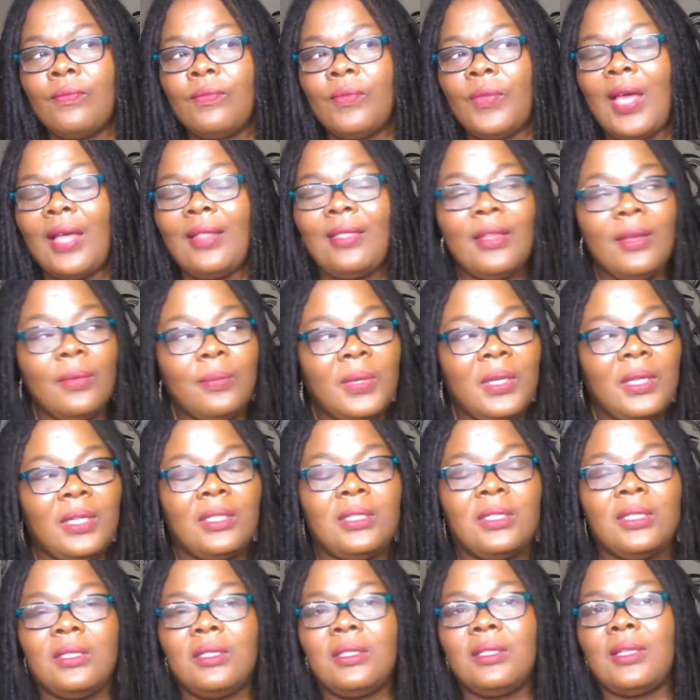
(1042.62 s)
I think we need
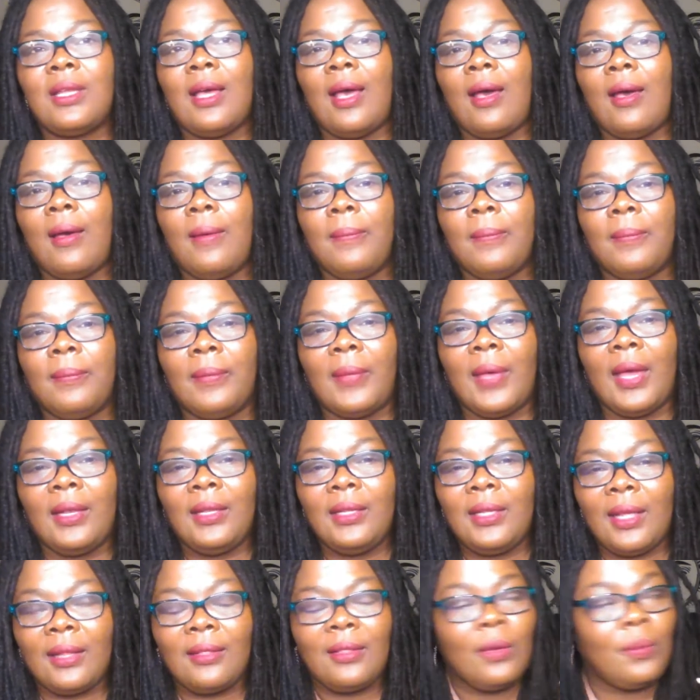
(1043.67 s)
to stop.
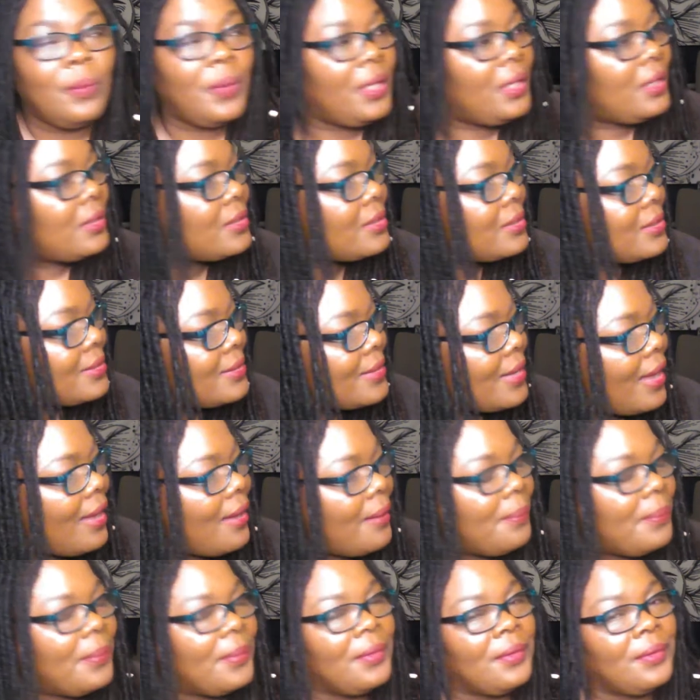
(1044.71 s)
I think we need to
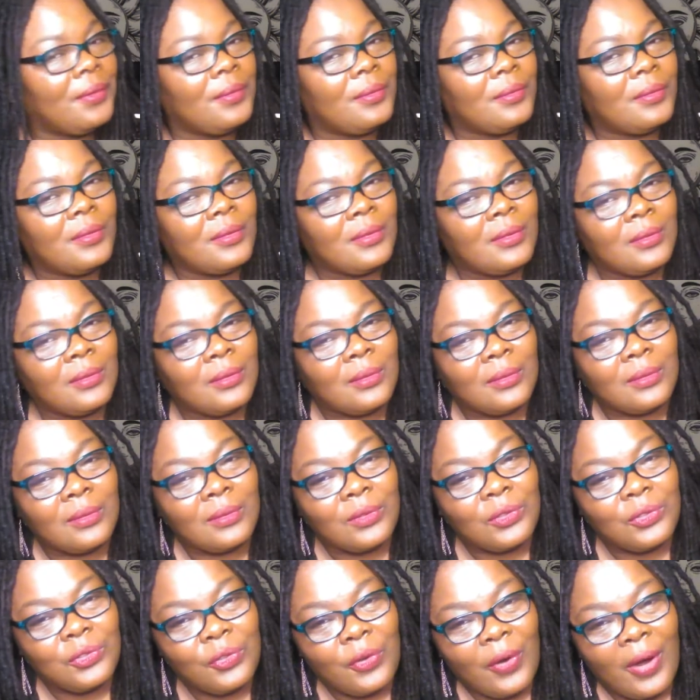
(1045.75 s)
stop
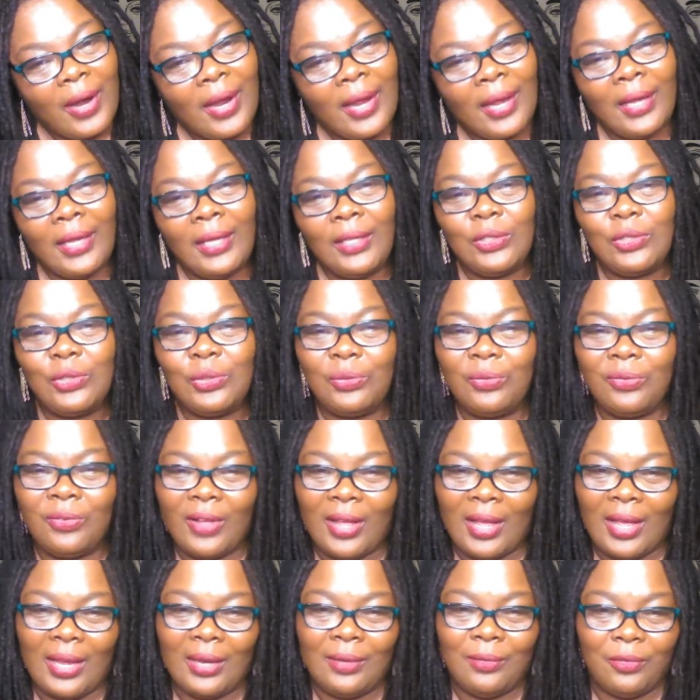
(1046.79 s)
trying to
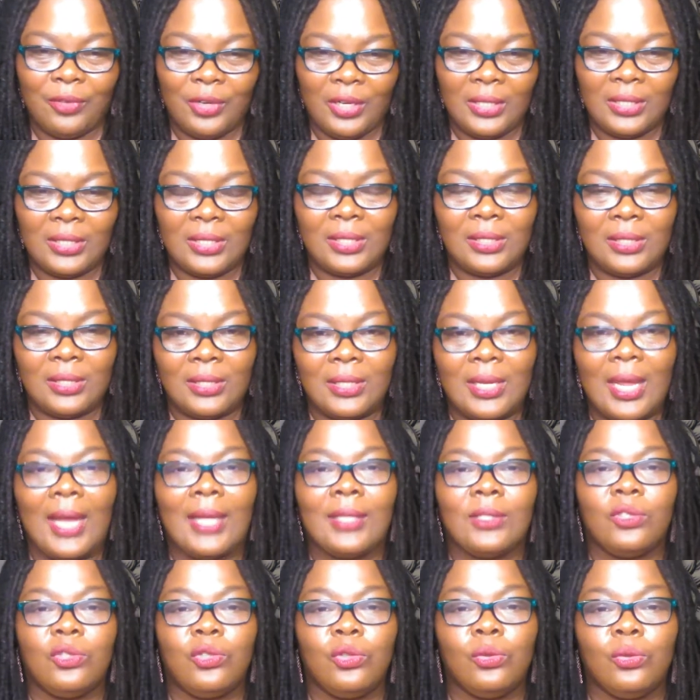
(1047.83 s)
find reasons
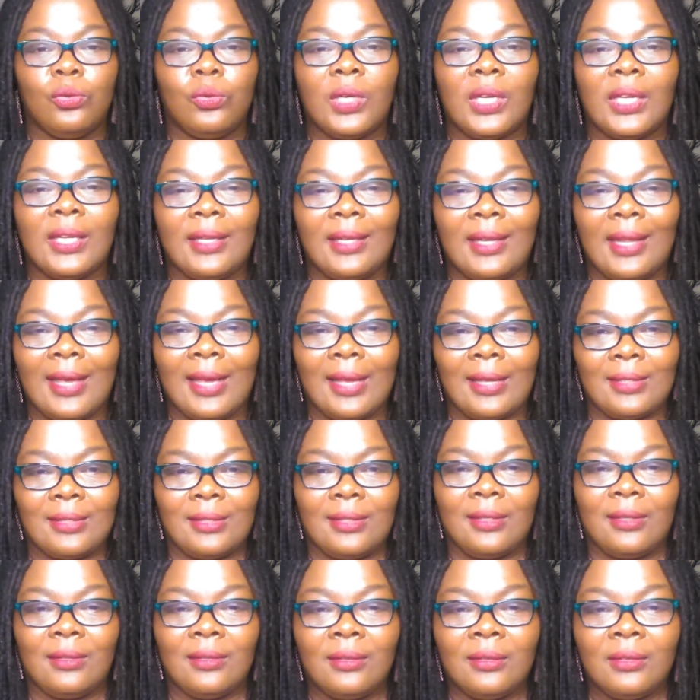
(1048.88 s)
not to connect.
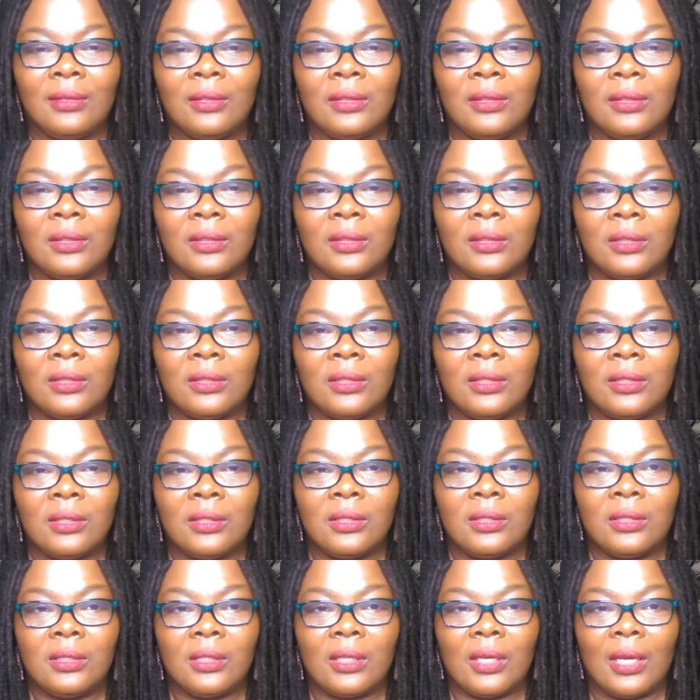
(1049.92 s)

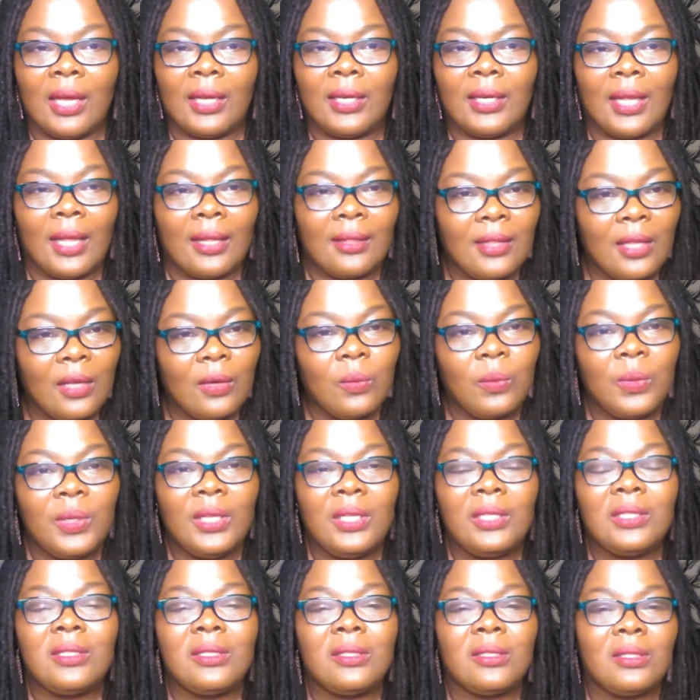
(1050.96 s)
And I think we
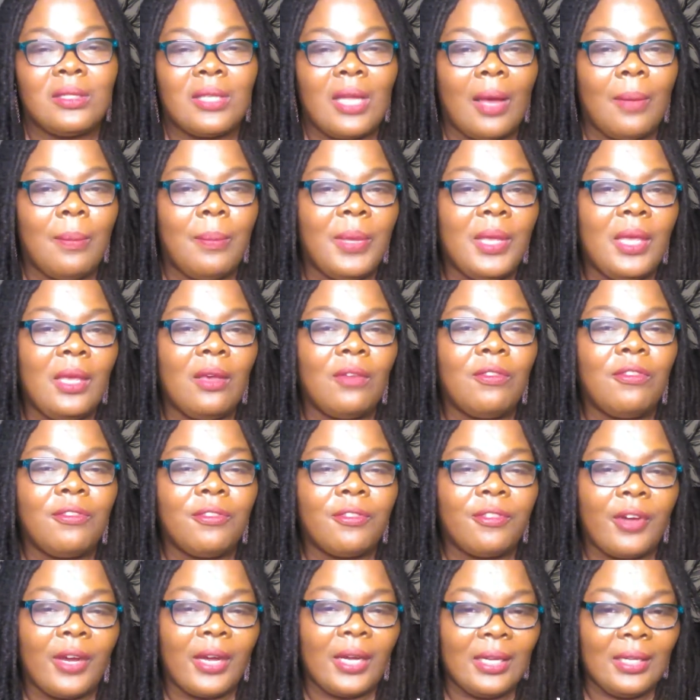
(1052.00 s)
need to stop being
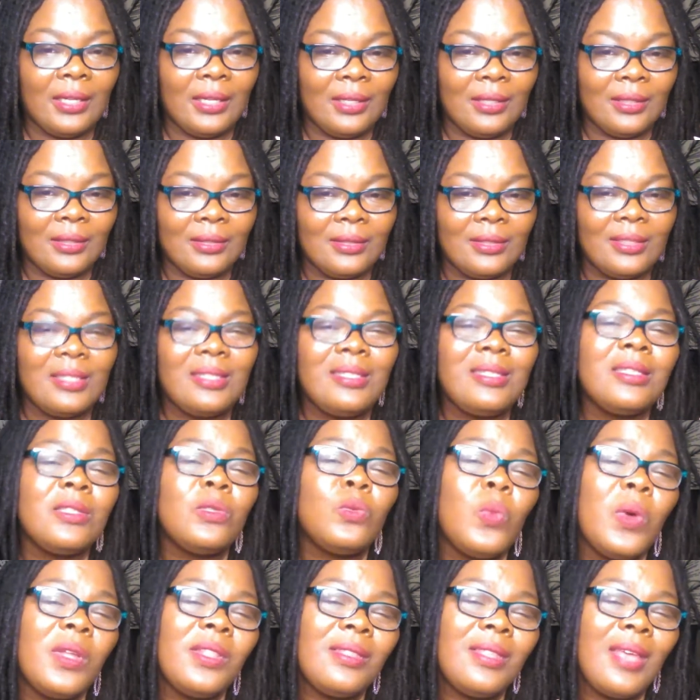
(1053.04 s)
afraid. This is
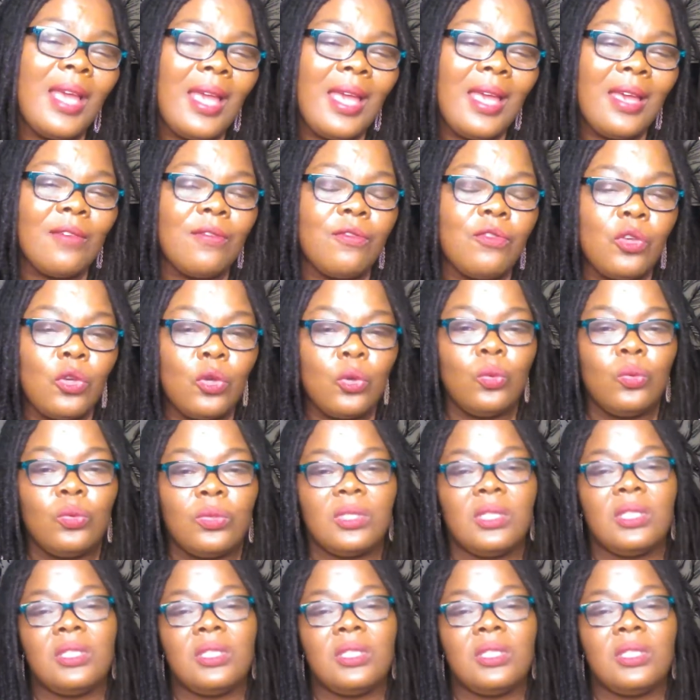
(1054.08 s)
what they have used.